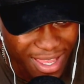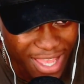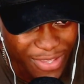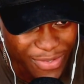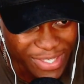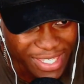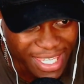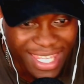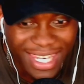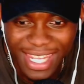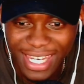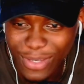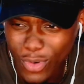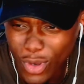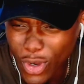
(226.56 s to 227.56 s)
seeing
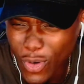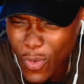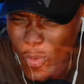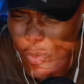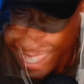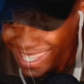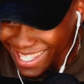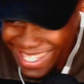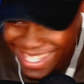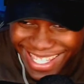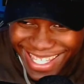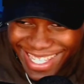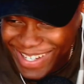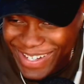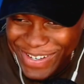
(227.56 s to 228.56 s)
anyone?
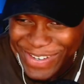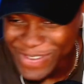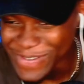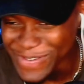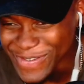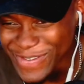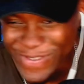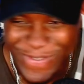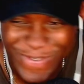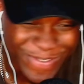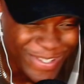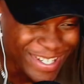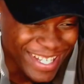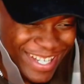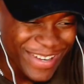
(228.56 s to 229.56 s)

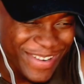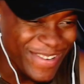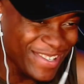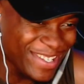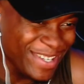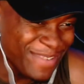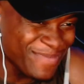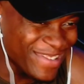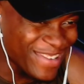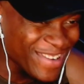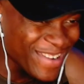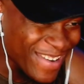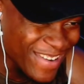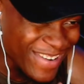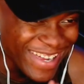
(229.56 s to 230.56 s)
Oh, Koji,
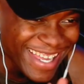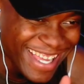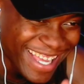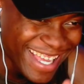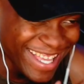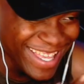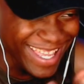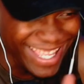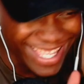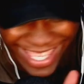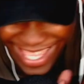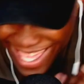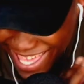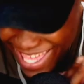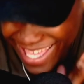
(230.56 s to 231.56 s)
bro.
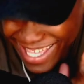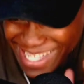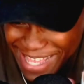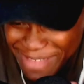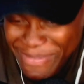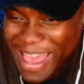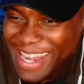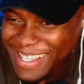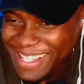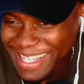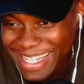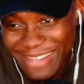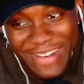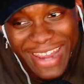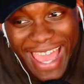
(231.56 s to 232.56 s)
Man doesn't
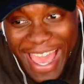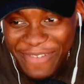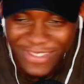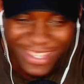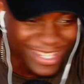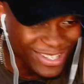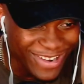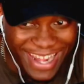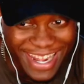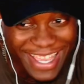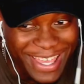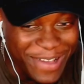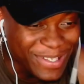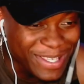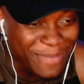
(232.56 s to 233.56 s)
even have to try. The
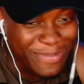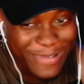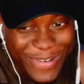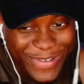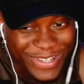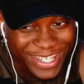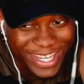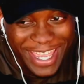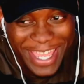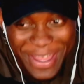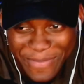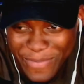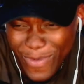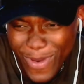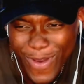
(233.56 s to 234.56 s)
girls approach
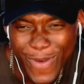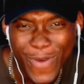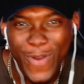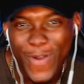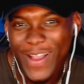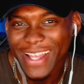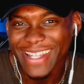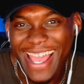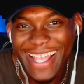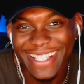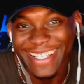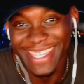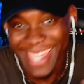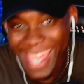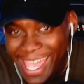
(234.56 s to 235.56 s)
him. That's
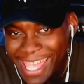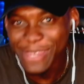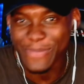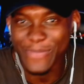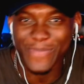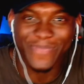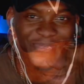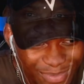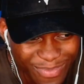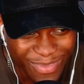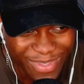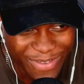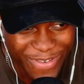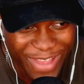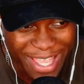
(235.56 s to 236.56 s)
game.
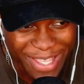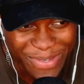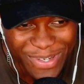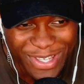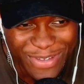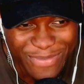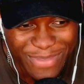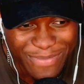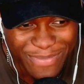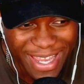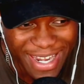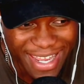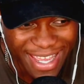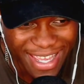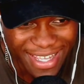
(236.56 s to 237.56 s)
Facts. What do you mean by
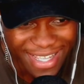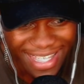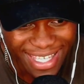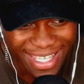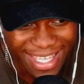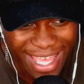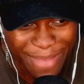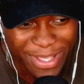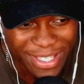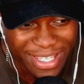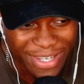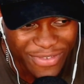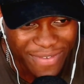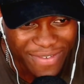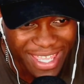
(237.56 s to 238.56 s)
that? I'm asking
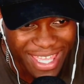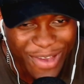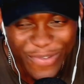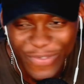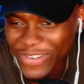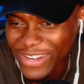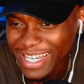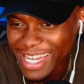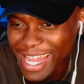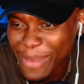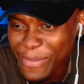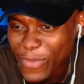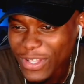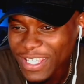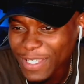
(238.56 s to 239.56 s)
if you have a girlfriend.
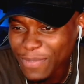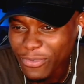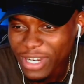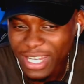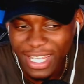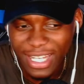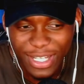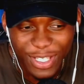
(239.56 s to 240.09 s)
Damn, one sprint in the